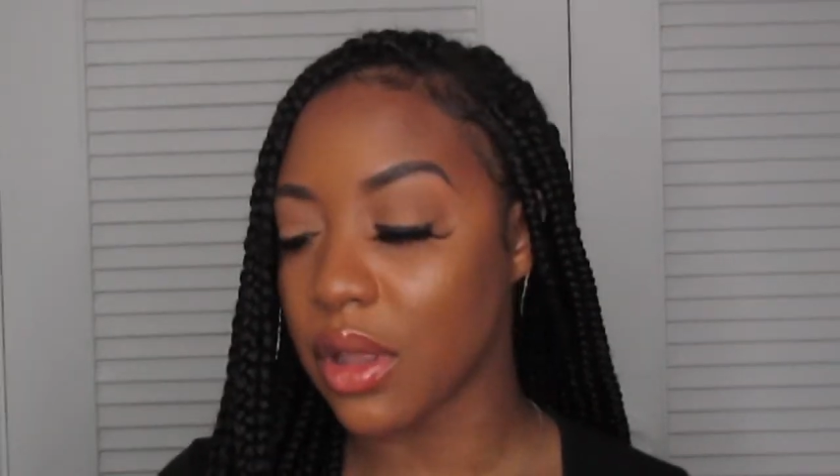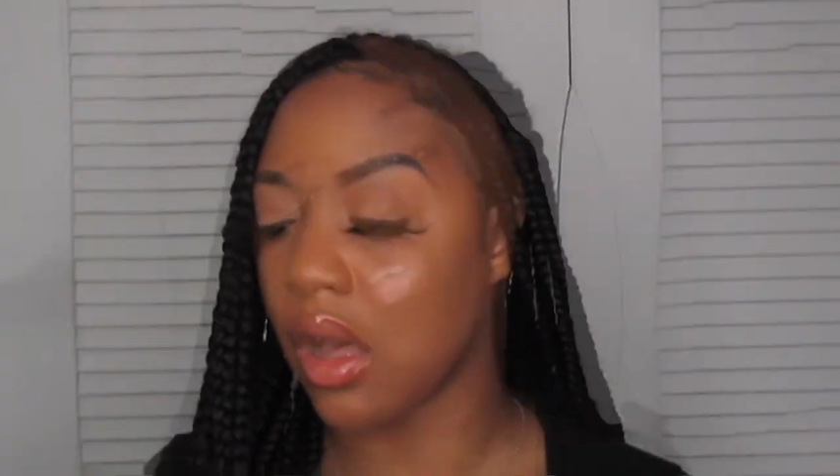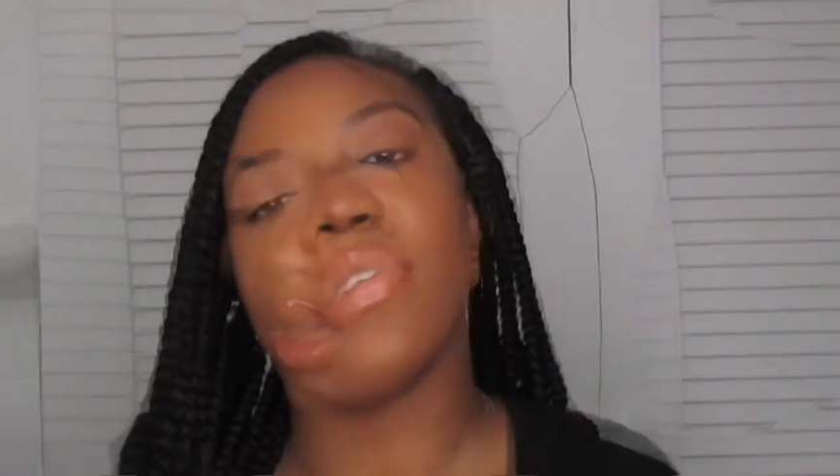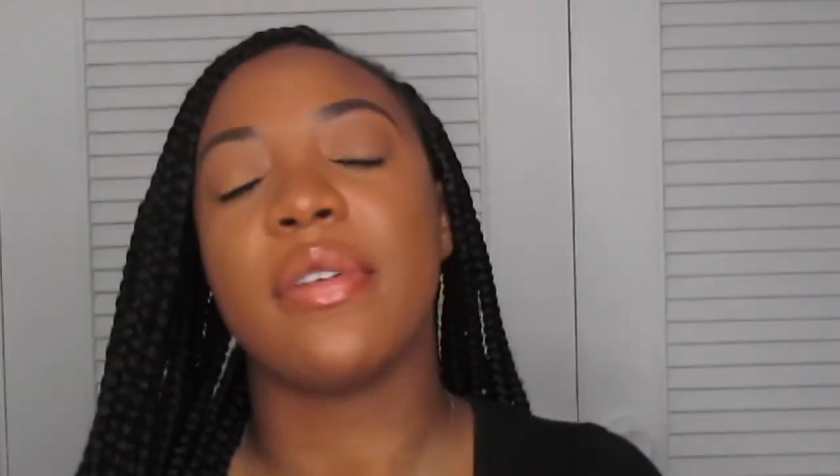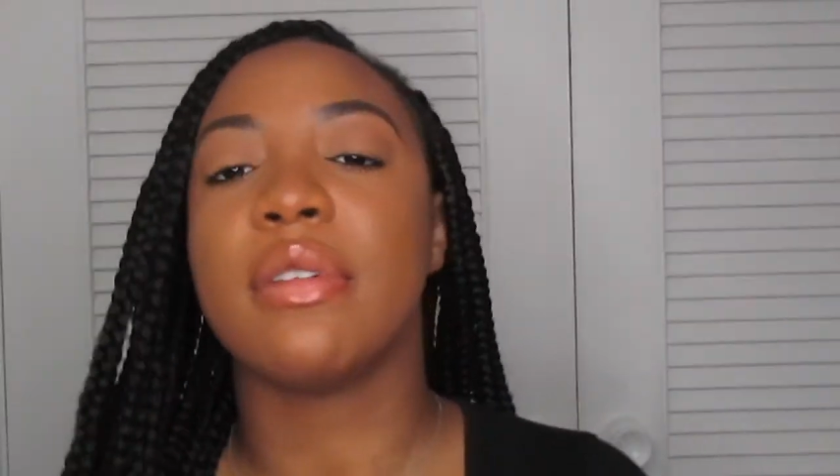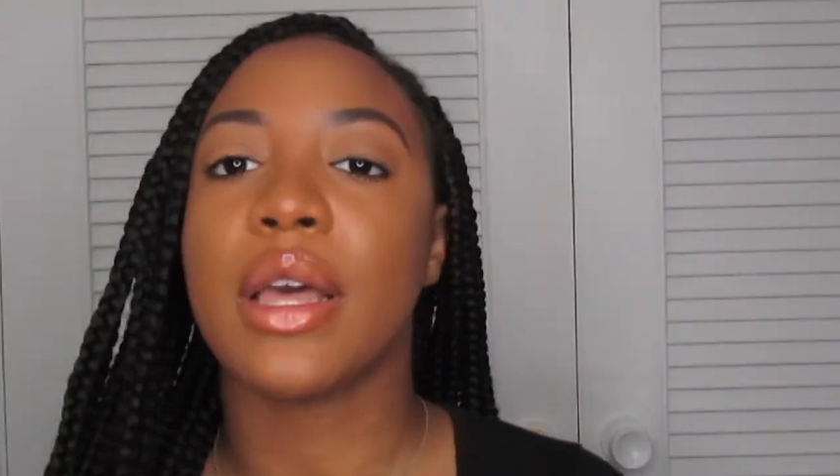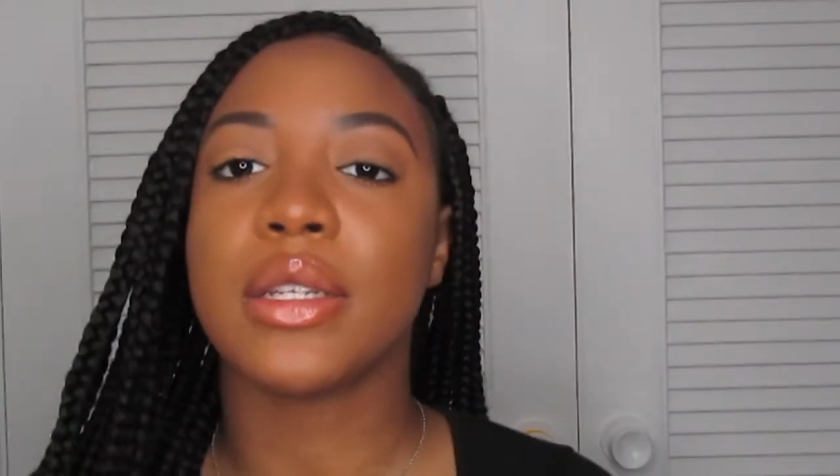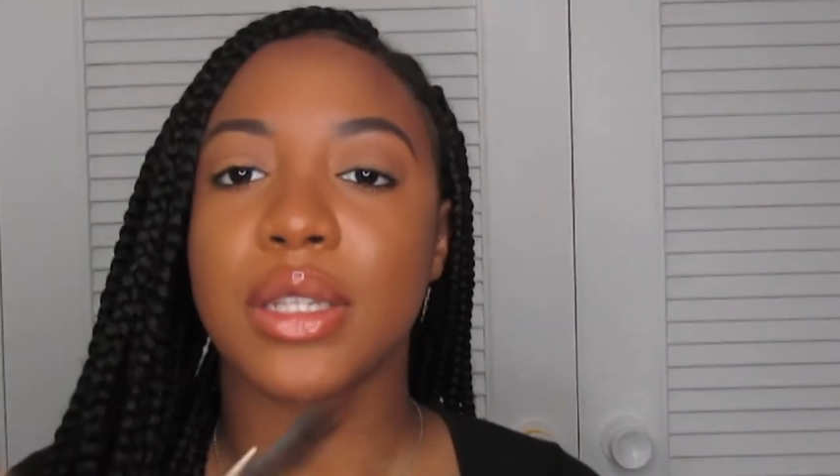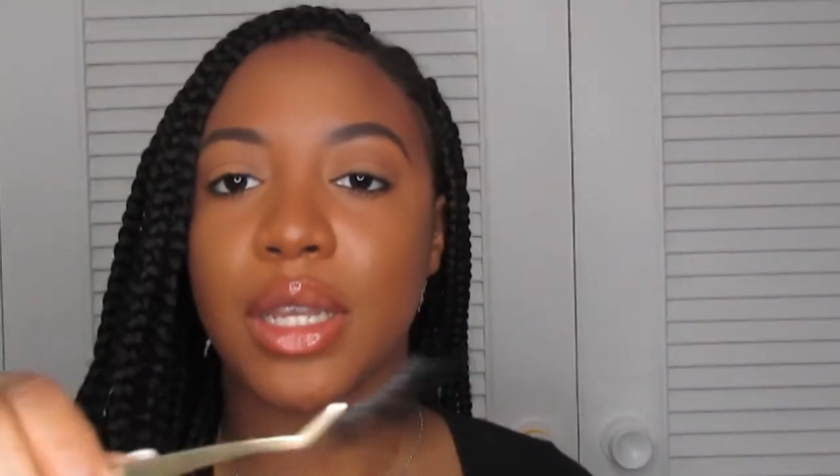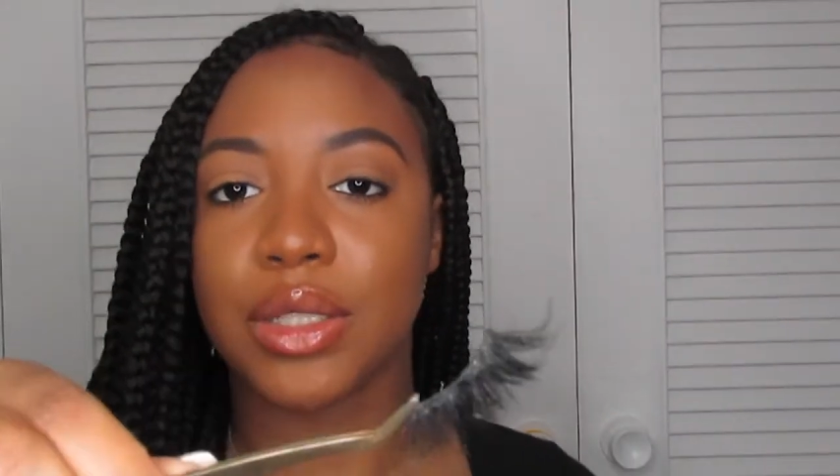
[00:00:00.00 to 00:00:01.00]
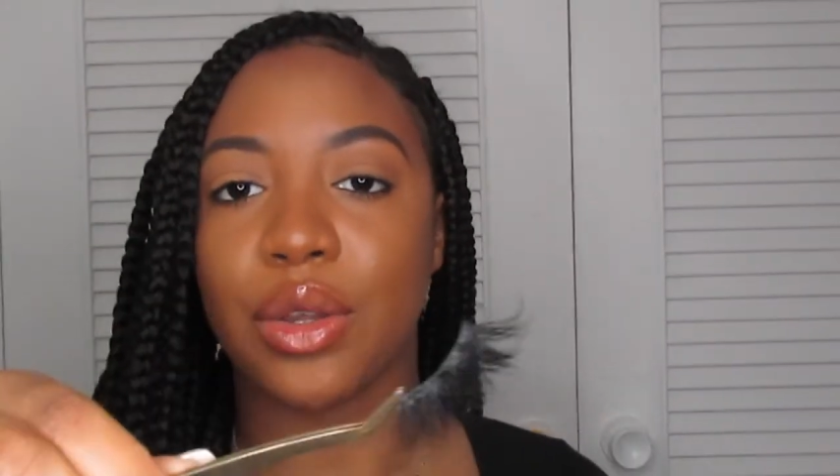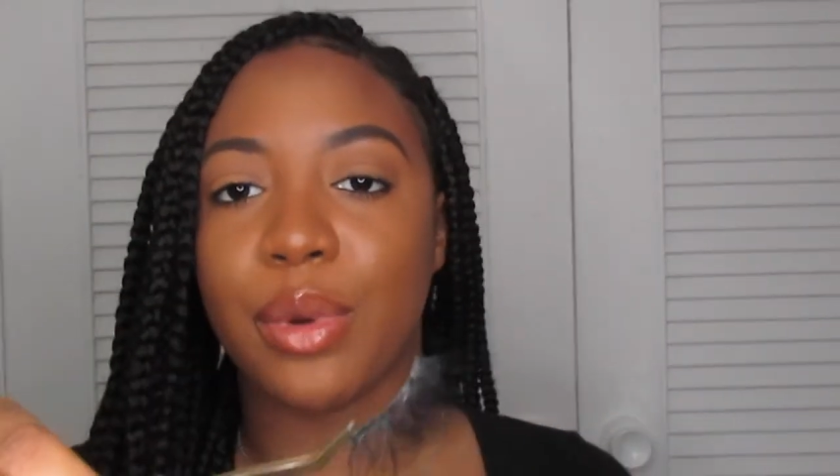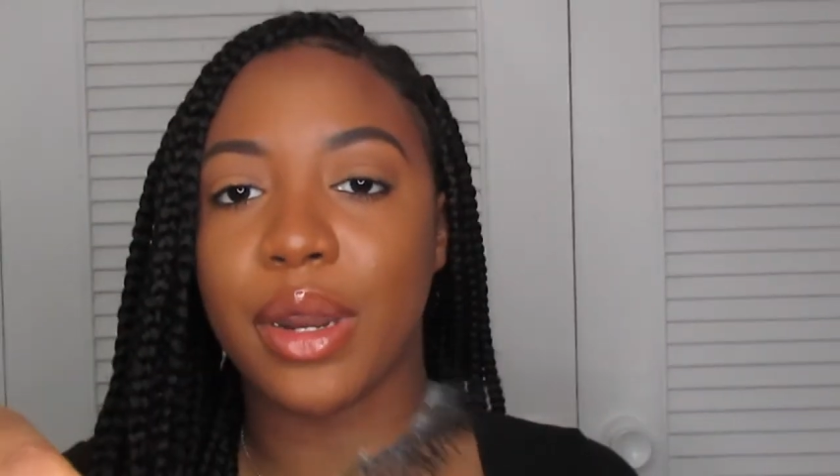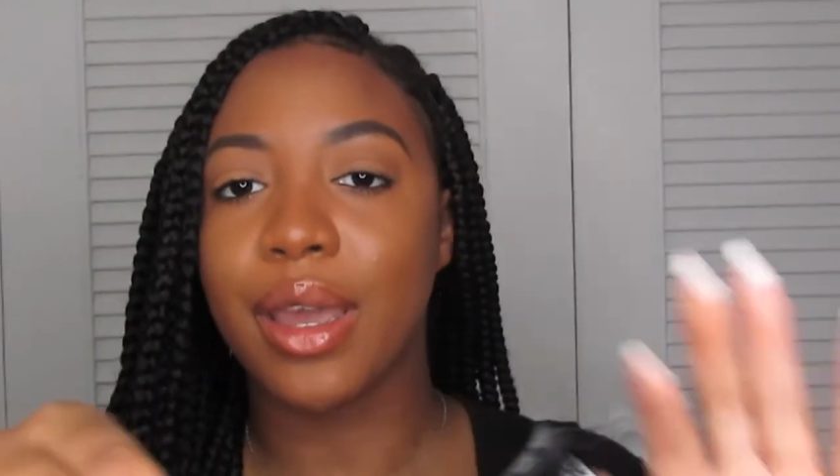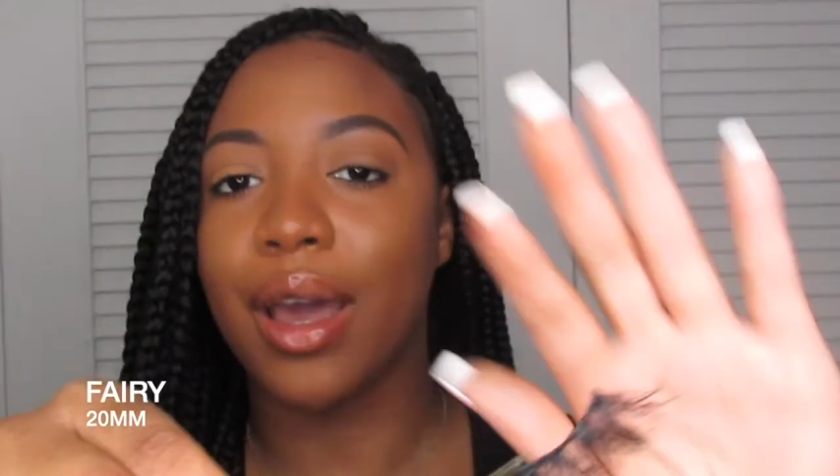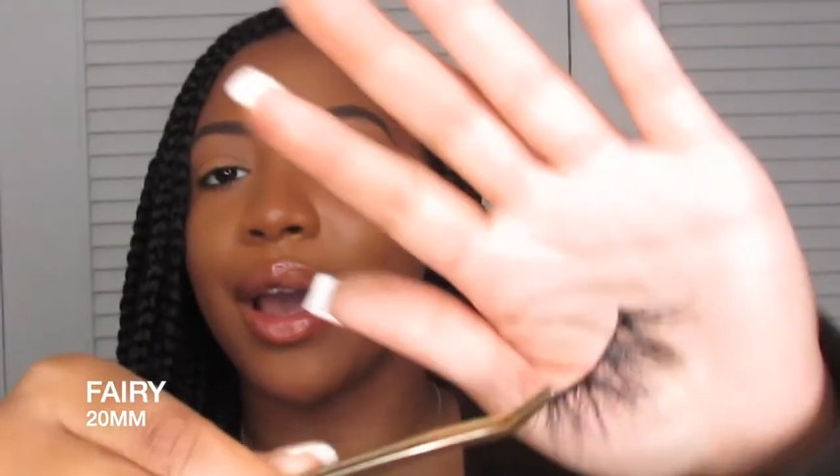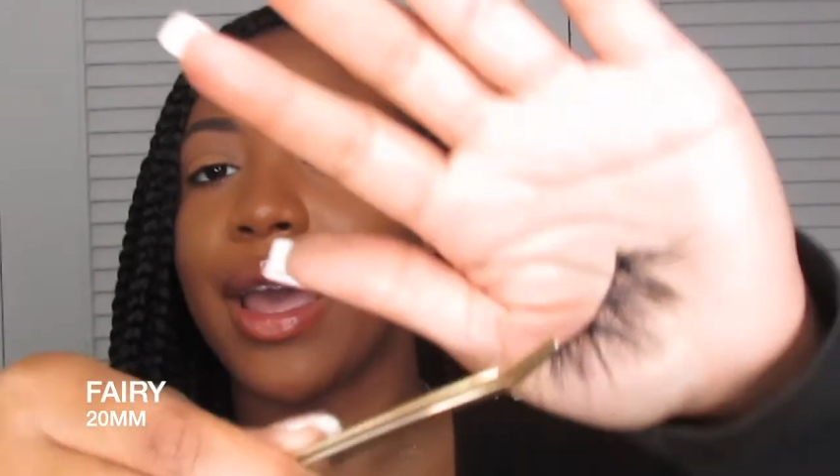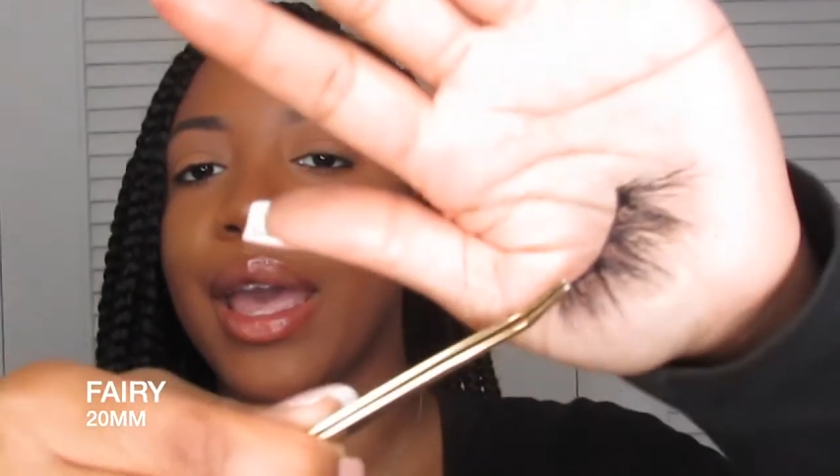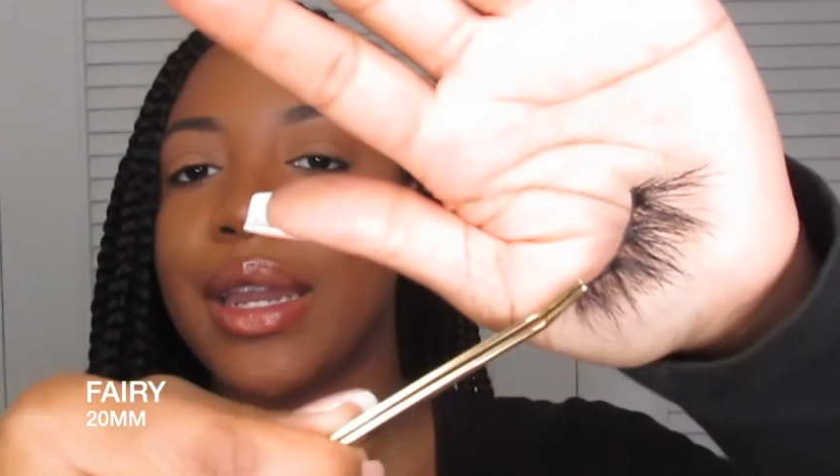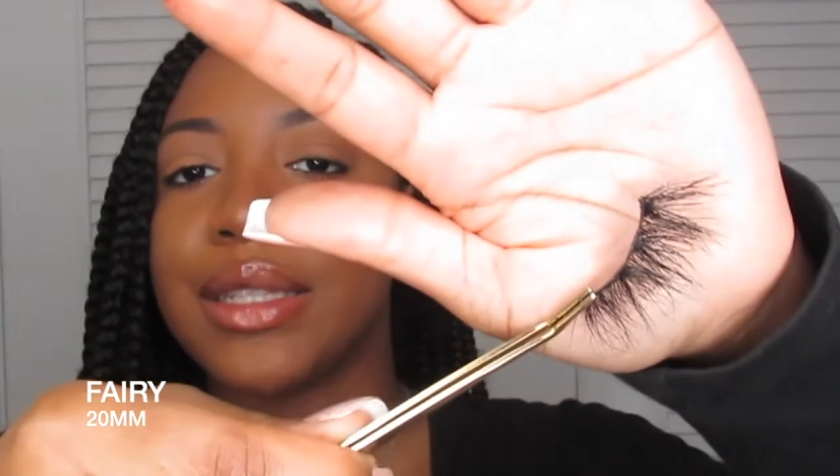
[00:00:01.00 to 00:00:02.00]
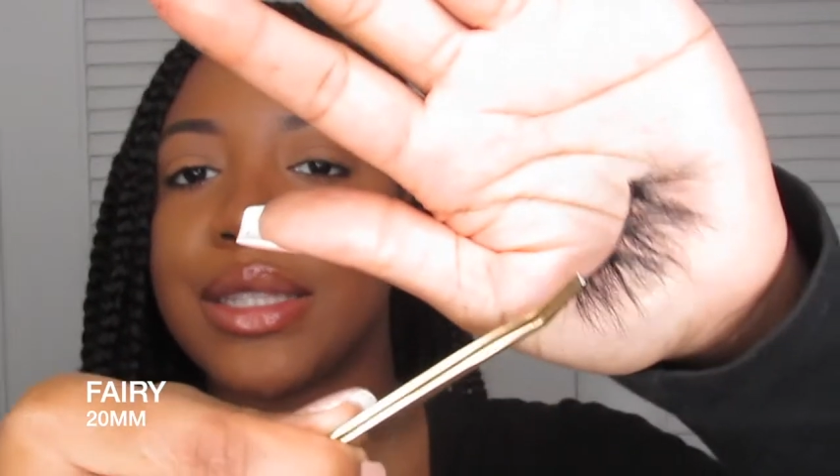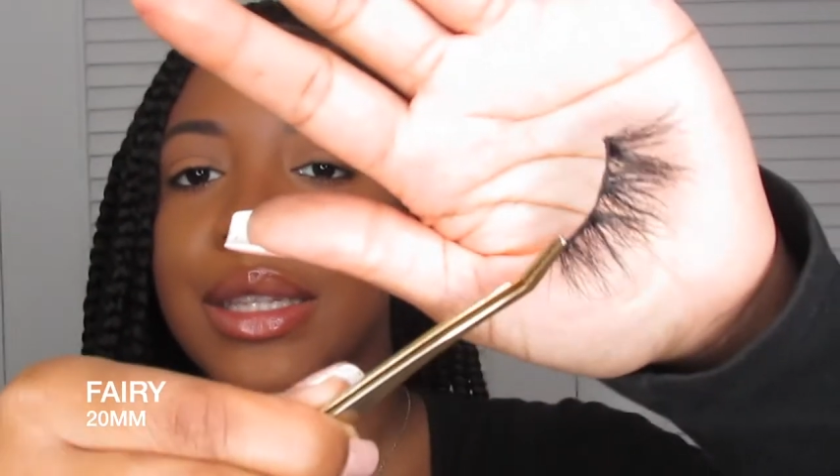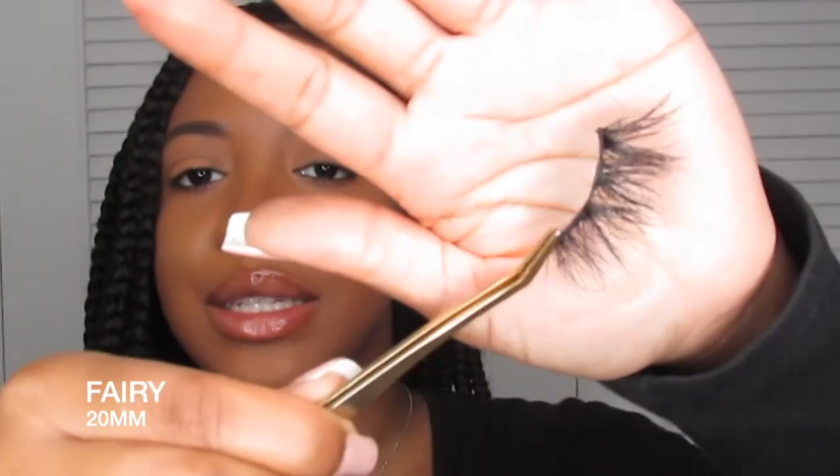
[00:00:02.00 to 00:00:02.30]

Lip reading: My favorite lash is already cut, and it's in